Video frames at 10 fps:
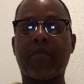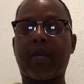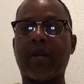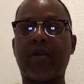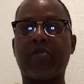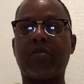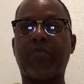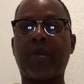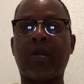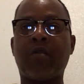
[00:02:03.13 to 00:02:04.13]
because
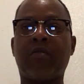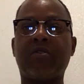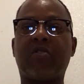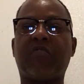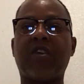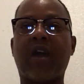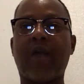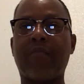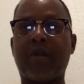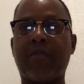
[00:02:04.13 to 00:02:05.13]
depending on this
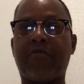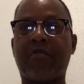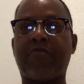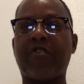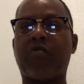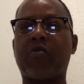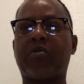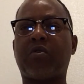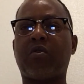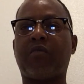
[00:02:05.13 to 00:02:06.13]
fiat money from the Federal
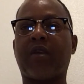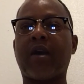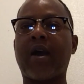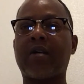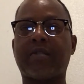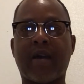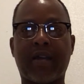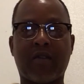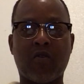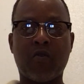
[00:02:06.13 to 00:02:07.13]
Reserve and guys
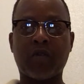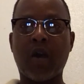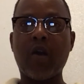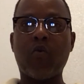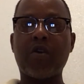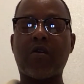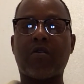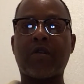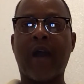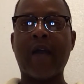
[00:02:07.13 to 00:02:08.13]
like those, we
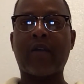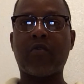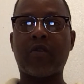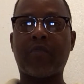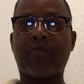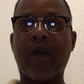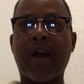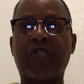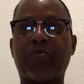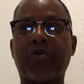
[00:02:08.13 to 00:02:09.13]
are not going to
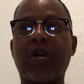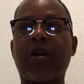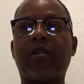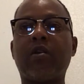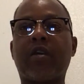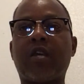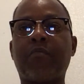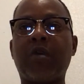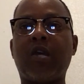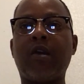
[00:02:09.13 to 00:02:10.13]
prosper. Look at
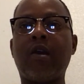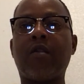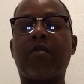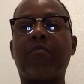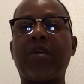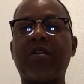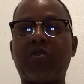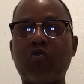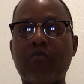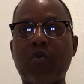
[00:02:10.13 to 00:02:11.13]
me, the Me
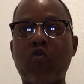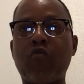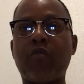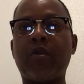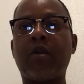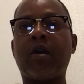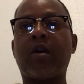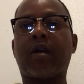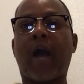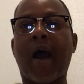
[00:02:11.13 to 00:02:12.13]
Too movement,
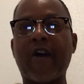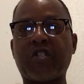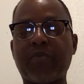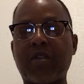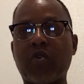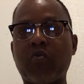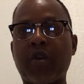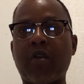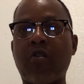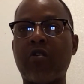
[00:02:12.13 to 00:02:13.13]
Cosby
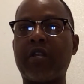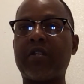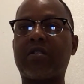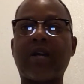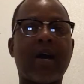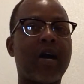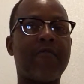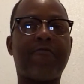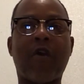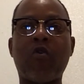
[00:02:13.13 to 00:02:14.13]
doing all of this
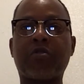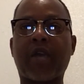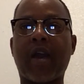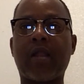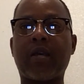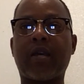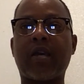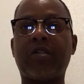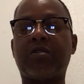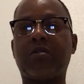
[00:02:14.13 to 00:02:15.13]
time, false
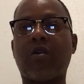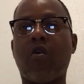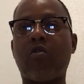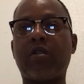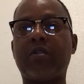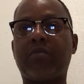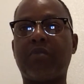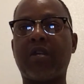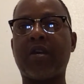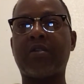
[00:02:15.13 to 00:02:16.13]
allegations, all this
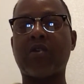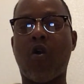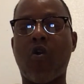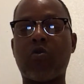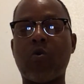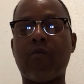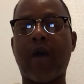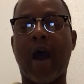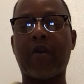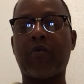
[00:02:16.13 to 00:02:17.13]
BS all
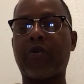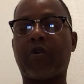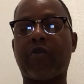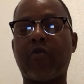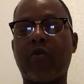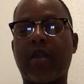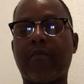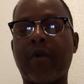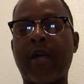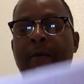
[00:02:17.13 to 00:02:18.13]
over. I don't agree with
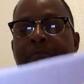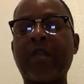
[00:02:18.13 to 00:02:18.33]
it, man.